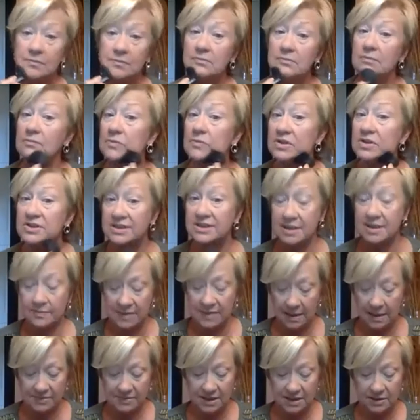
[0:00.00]
which
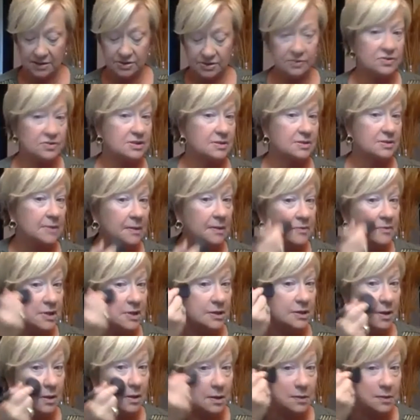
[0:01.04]
sometimes I do, sometimes I
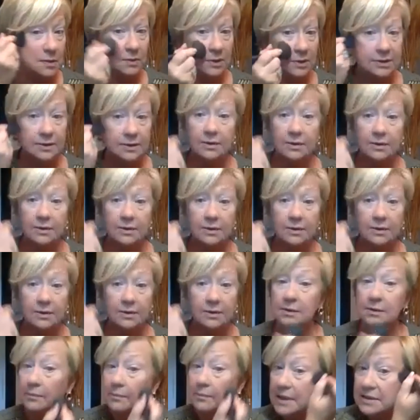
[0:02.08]
don't. It really
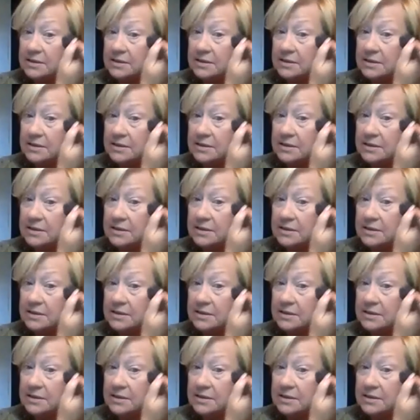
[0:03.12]
makes not a lot of,